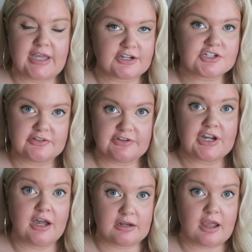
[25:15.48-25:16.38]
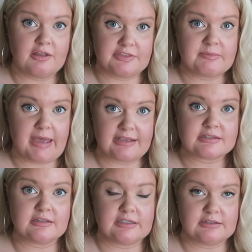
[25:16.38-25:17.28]
actually a very unhealthy
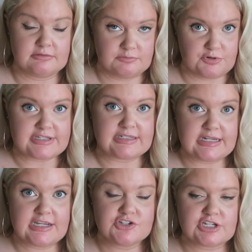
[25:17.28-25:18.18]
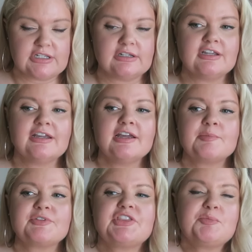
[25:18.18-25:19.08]
masculine presentation.
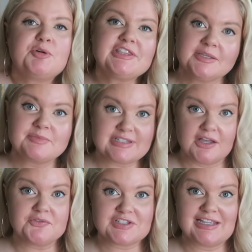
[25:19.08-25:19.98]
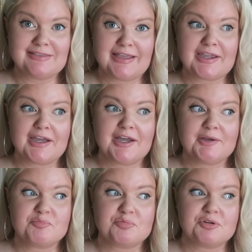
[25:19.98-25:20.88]
But they'll put themselves in like
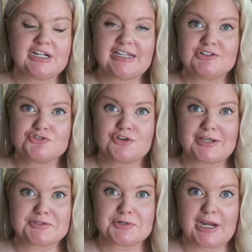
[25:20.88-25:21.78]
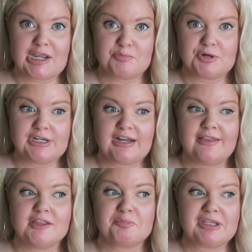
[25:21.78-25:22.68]
a pretty dress or apron
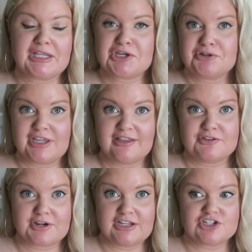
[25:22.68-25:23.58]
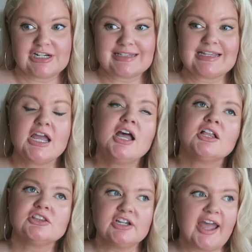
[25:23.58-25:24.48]
and they'll be like cooking in their kitchen. It's like,
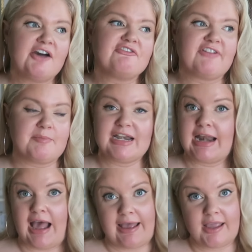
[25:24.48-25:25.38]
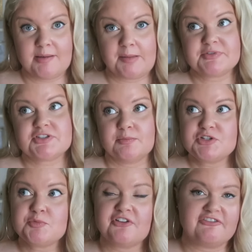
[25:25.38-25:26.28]
look how feminine I am. I'm so
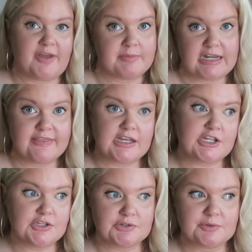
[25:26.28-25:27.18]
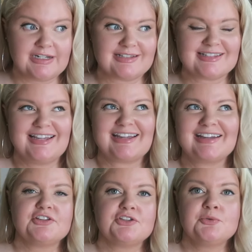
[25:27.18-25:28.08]
much more feminine than you. And it's like,
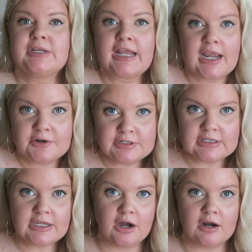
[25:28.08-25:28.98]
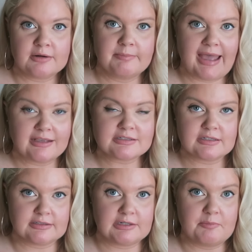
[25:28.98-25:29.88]
you inherently are
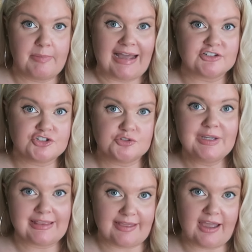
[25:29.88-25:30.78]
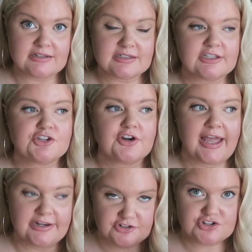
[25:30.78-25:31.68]
masculine by doing that. Like your
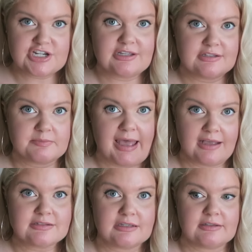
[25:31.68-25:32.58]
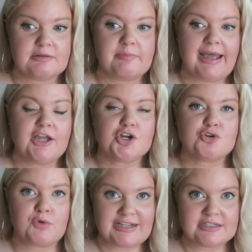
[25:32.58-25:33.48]
energy is masculine by
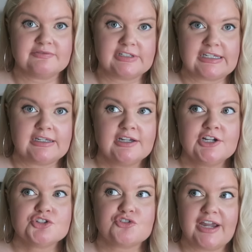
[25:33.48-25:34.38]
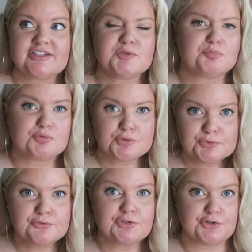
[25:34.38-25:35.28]
aggressively trying to
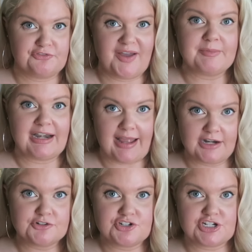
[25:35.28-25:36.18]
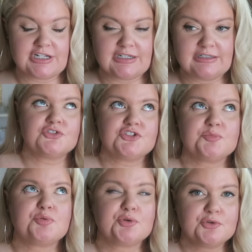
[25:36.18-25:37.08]
prove your feminine energy, to
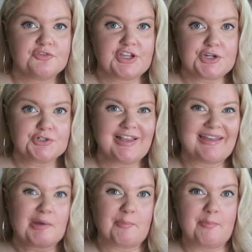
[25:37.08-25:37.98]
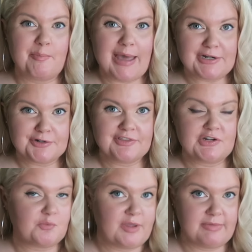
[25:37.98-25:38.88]
prove that you're like better
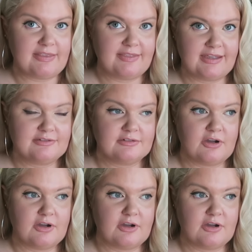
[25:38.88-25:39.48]
than women that